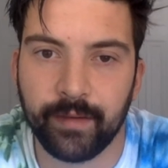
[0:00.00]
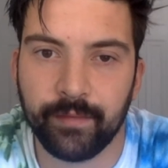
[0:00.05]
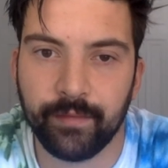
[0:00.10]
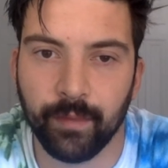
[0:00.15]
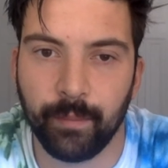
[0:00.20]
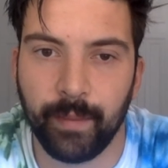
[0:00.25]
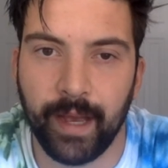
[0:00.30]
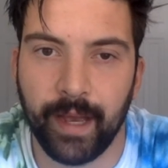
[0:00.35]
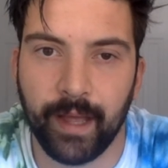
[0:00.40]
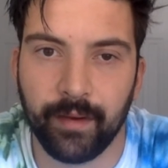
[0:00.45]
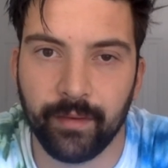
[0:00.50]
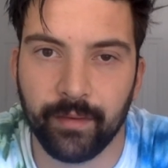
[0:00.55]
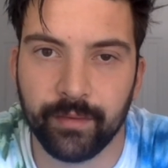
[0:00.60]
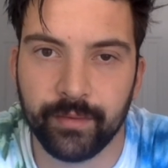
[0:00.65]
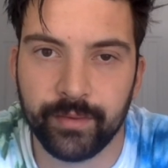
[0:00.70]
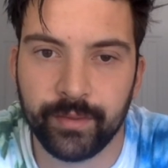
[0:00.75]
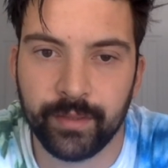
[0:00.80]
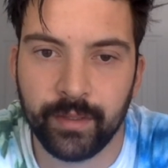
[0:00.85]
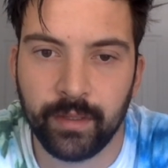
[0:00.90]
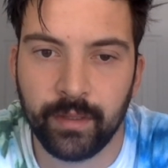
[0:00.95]
for
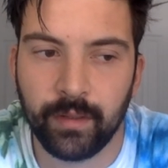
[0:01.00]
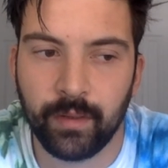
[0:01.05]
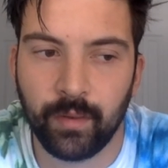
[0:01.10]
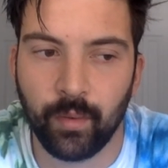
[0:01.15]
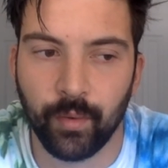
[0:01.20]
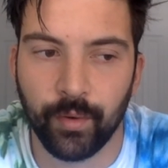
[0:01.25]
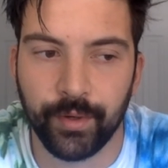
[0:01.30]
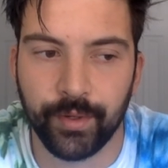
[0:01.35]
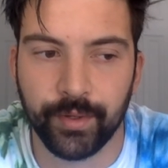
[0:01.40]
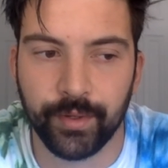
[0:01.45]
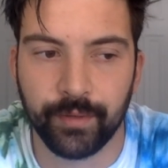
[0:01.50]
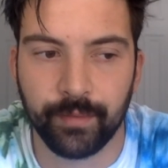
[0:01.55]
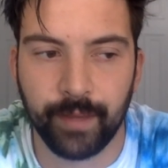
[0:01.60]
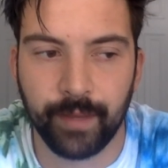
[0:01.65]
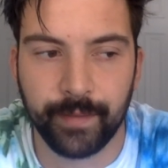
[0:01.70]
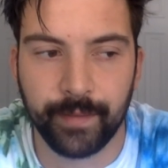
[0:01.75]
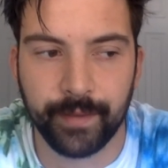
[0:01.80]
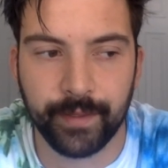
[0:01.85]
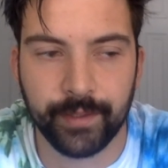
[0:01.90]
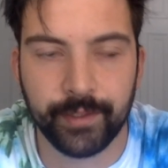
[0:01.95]
battles, or do you
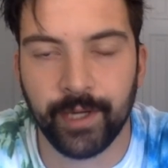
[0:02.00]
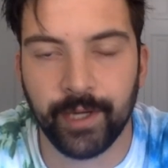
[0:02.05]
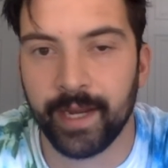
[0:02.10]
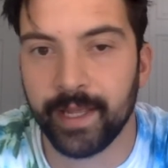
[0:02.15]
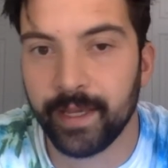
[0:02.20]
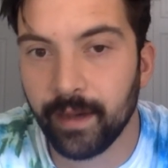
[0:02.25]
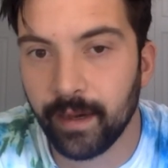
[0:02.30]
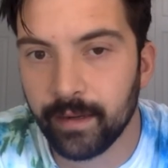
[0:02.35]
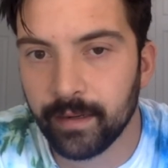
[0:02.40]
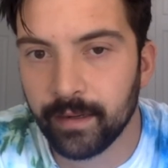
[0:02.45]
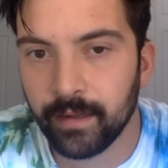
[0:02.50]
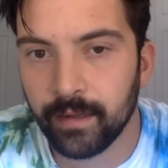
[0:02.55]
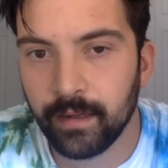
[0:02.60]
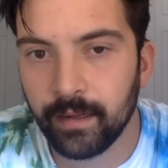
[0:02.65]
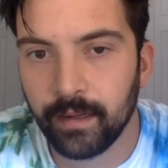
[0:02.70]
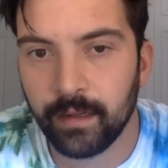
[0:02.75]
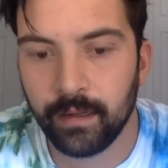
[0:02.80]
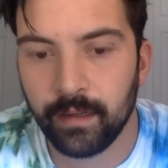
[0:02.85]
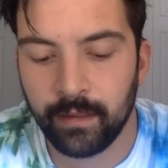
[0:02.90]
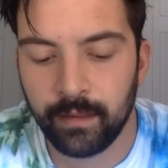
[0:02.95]
maybe shiny hunt?
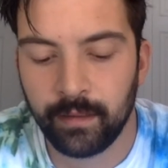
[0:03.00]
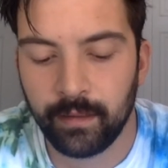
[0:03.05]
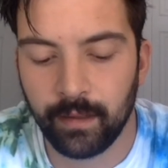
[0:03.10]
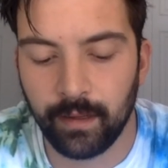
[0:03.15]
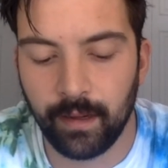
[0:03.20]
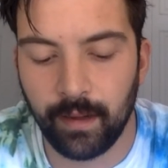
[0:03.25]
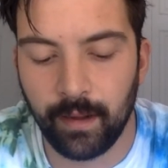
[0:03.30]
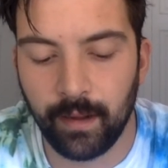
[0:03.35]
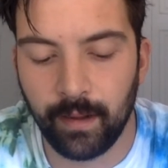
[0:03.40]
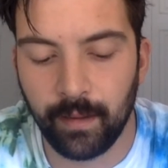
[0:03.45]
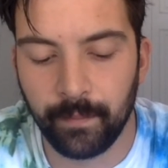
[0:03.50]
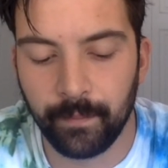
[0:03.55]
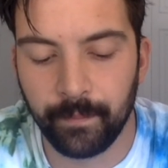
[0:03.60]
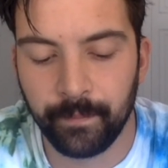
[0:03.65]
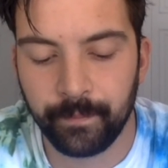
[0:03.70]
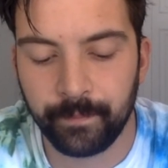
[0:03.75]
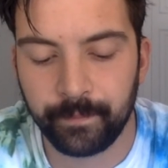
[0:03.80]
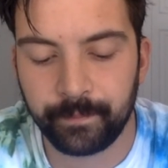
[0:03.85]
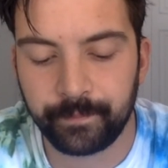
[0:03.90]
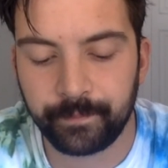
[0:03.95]
Um,
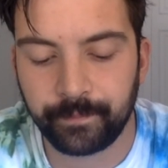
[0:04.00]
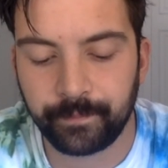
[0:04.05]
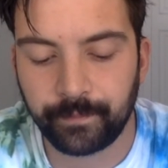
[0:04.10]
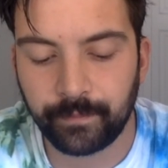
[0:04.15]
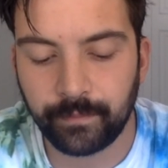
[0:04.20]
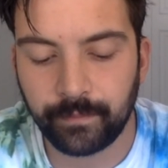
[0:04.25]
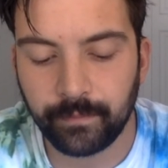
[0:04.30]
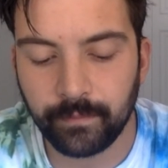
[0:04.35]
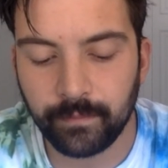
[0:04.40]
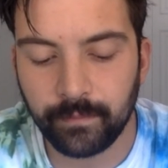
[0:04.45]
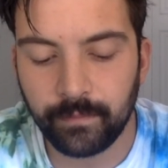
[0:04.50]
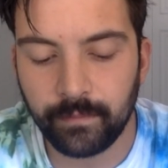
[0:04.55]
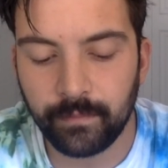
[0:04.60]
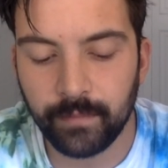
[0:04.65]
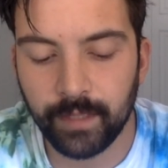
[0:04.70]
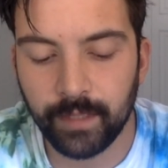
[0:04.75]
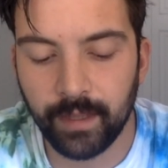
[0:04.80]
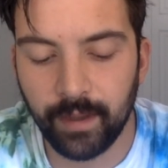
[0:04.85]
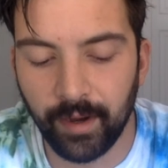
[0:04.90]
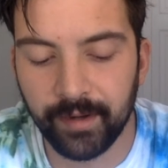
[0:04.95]

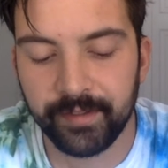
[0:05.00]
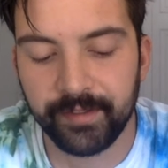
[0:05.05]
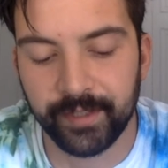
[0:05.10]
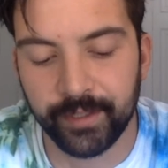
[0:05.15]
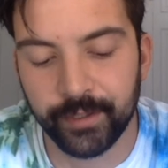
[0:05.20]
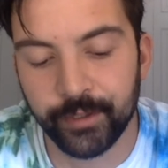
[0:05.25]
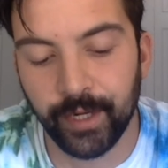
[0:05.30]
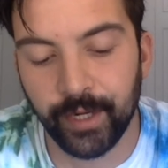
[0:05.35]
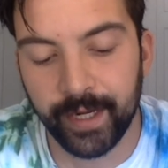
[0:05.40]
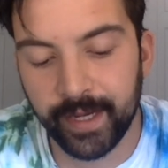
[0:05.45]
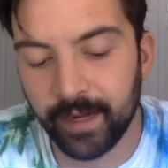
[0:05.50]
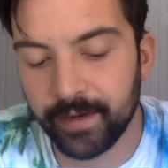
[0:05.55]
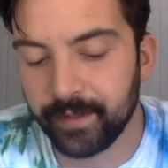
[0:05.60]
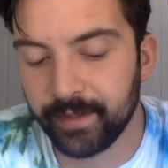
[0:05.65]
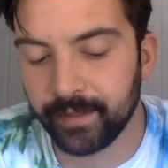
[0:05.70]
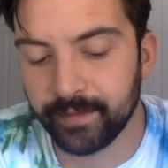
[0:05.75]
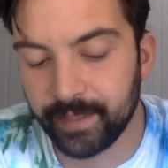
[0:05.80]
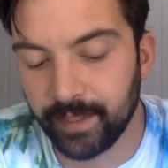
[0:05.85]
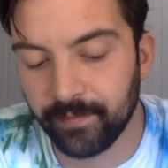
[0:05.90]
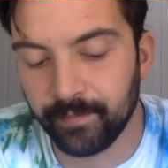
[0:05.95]
Honestly, shiny hunting
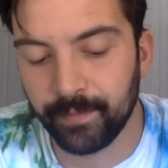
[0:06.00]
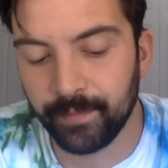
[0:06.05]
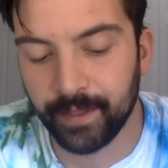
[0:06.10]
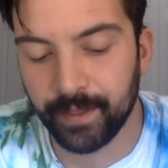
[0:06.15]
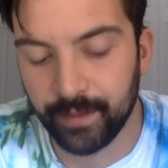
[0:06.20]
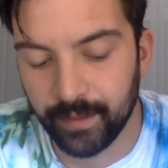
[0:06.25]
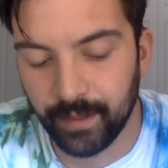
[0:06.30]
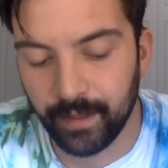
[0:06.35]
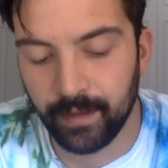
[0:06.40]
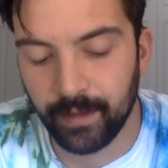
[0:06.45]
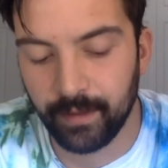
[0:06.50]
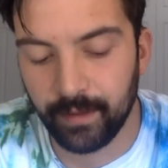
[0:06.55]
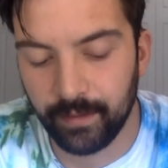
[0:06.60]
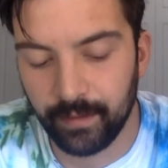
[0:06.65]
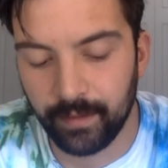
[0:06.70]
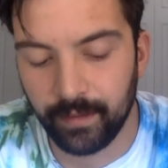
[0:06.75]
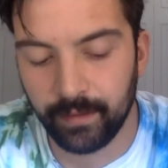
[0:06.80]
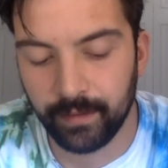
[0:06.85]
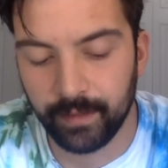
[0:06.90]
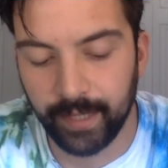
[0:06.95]
has given me
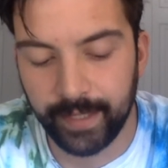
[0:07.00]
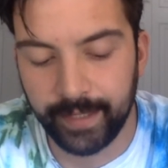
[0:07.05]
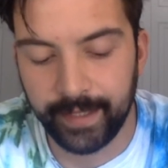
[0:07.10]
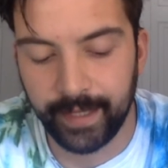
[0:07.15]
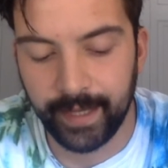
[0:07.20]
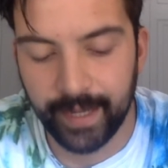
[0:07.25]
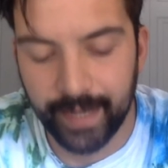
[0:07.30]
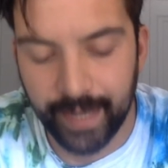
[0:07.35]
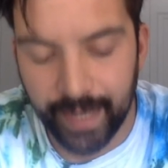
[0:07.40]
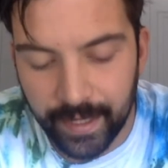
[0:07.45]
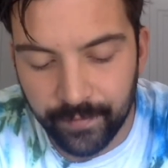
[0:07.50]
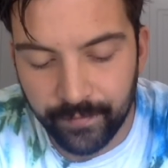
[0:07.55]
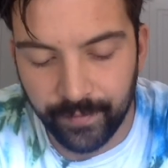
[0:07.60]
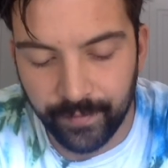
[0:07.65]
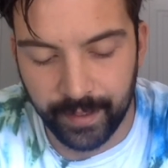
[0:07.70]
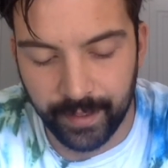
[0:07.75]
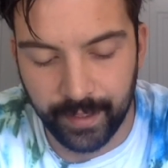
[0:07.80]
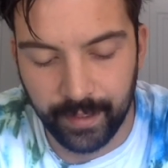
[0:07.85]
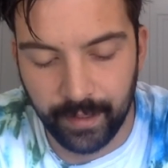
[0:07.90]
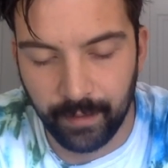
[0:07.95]
like an
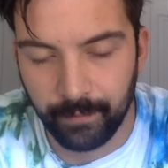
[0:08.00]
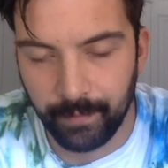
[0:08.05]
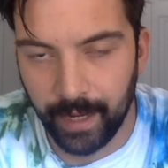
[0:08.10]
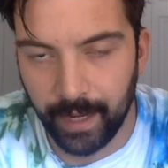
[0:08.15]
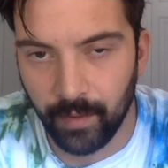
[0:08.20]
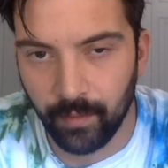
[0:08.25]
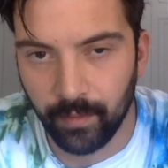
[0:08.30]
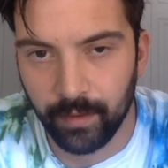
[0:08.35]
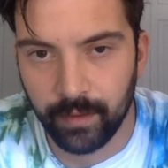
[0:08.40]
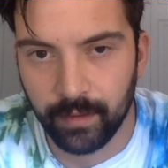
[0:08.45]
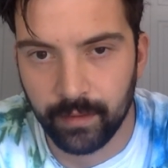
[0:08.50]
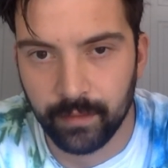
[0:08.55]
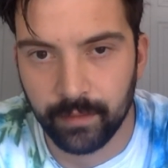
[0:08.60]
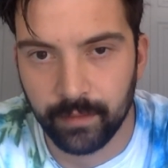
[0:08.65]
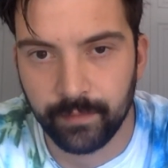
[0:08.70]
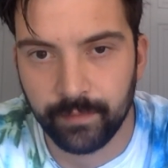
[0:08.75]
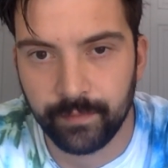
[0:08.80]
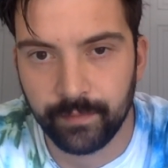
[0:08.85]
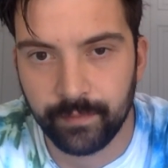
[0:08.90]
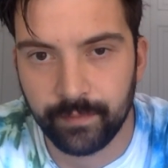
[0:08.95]
infinite amount
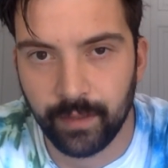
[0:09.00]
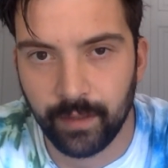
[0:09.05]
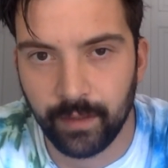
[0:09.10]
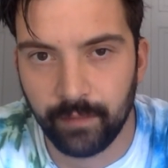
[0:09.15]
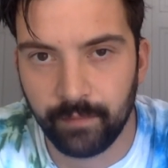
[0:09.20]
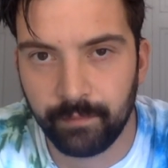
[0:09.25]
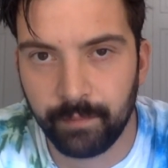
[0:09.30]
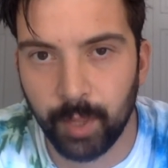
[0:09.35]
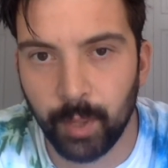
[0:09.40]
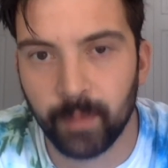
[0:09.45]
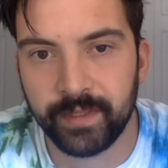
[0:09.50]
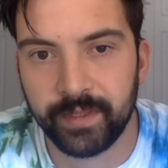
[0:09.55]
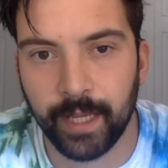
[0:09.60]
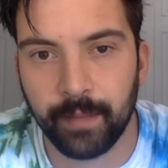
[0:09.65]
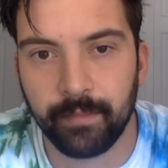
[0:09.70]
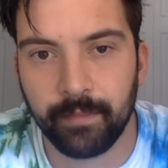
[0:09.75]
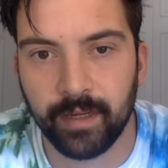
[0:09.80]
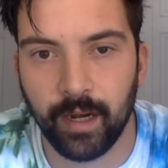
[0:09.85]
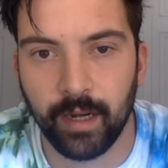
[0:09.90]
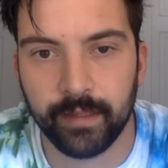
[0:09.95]
of post
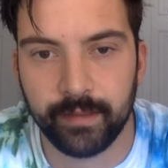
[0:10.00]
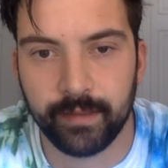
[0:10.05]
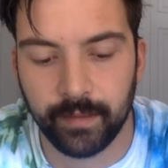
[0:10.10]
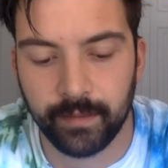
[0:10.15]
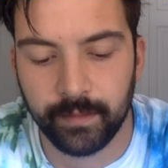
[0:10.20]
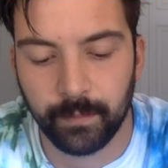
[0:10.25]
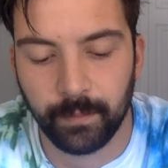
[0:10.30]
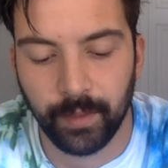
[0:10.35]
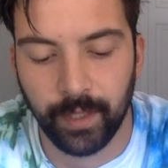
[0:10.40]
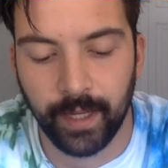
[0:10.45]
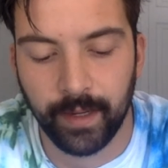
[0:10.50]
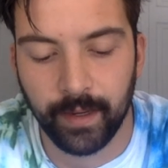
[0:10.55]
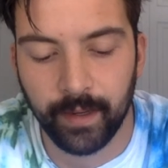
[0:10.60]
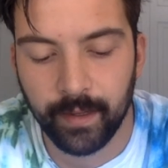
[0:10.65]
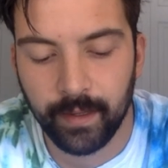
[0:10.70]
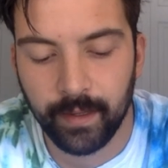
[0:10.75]
game content to play.